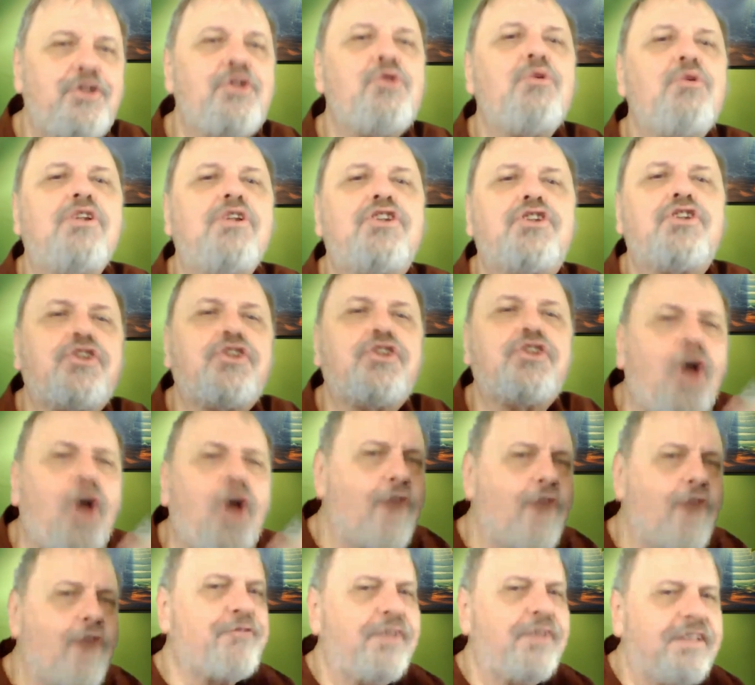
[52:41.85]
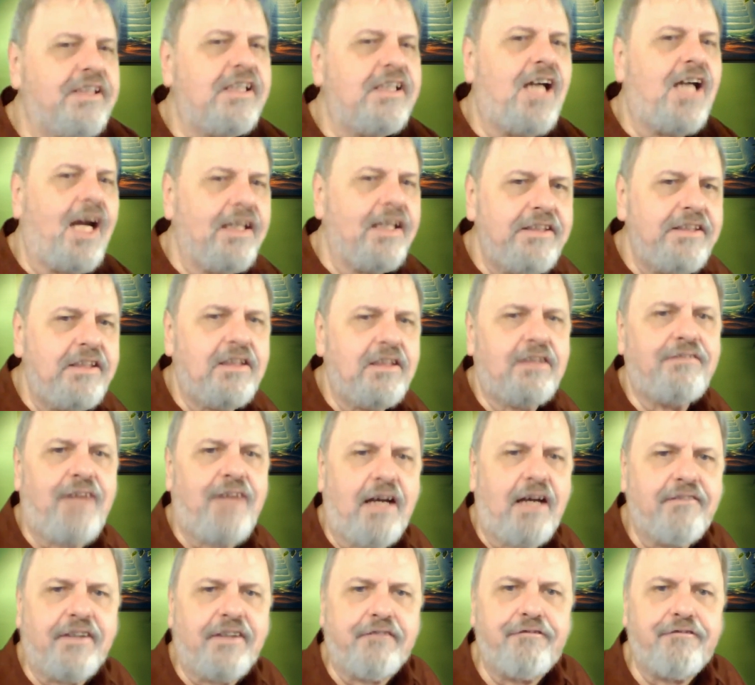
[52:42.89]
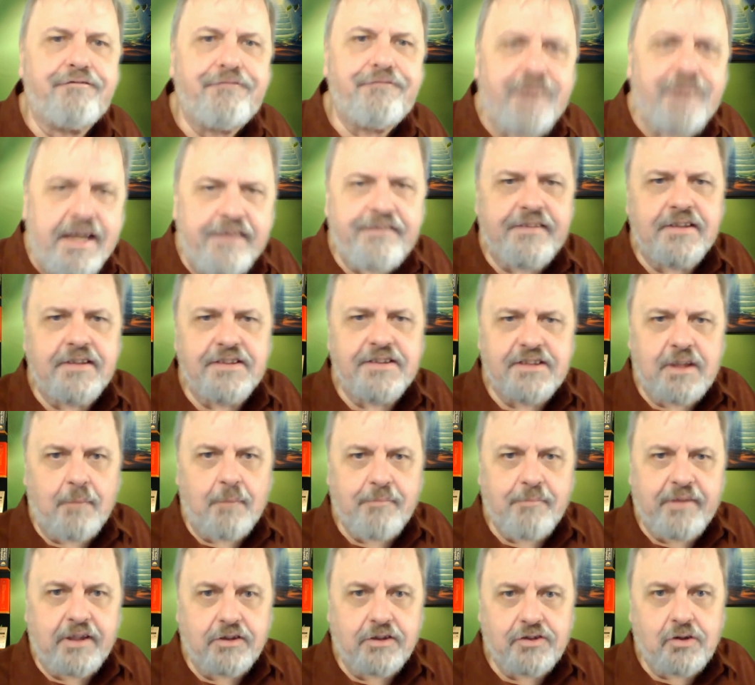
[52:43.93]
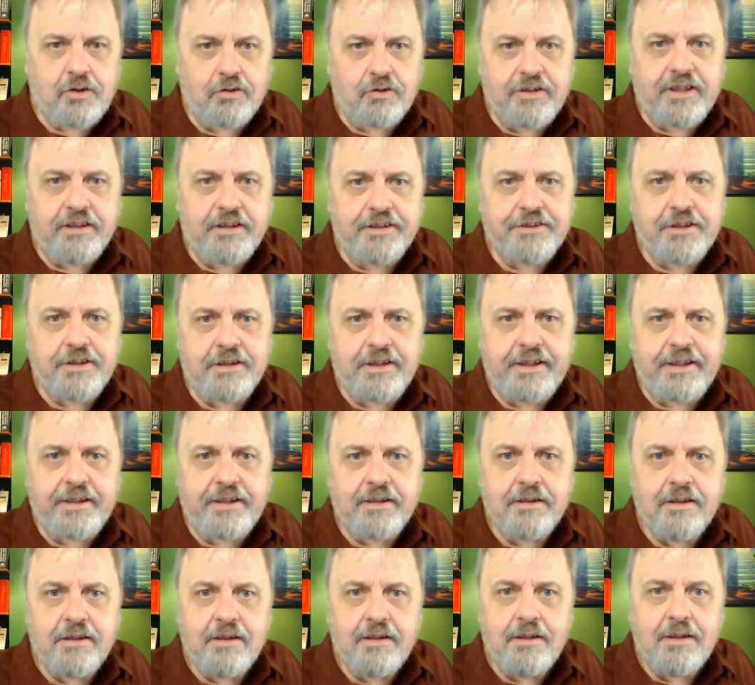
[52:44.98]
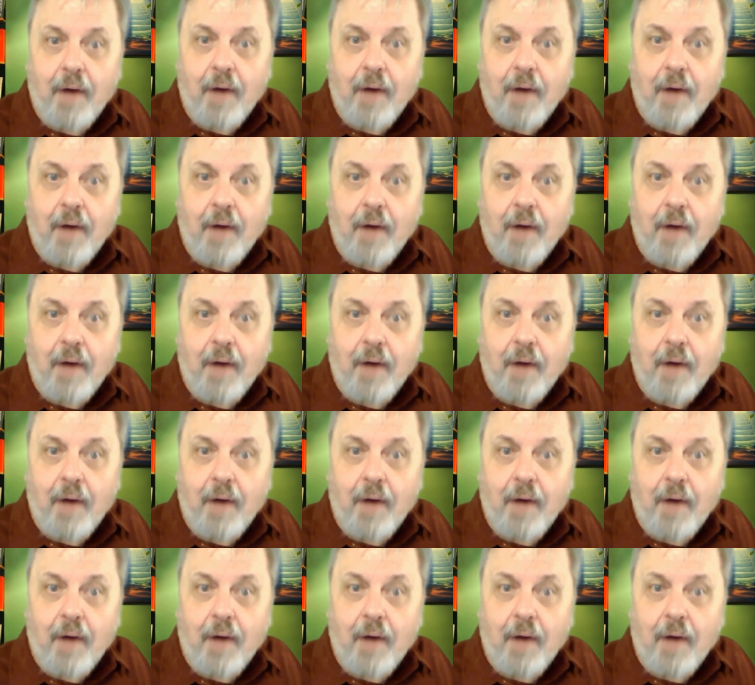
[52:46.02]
you would scoff at the idea of having faith in something so diligently